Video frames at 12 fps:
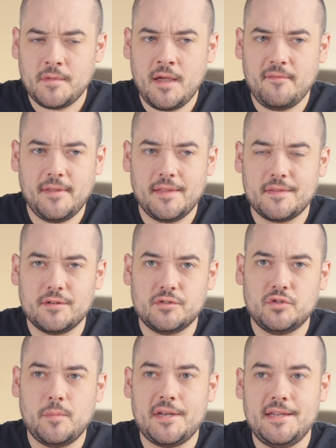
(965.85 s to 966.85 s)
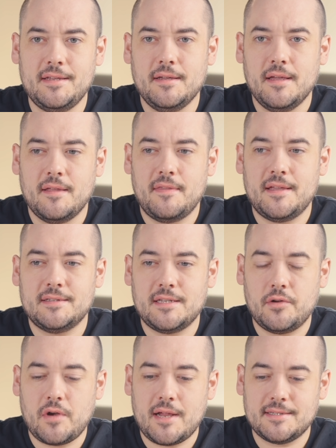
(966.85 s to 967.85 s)
I feel like there's too many things that
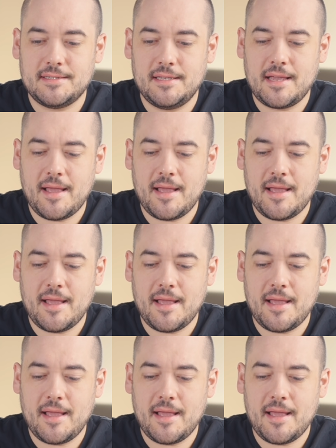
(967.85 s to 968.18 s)
you're not seeing.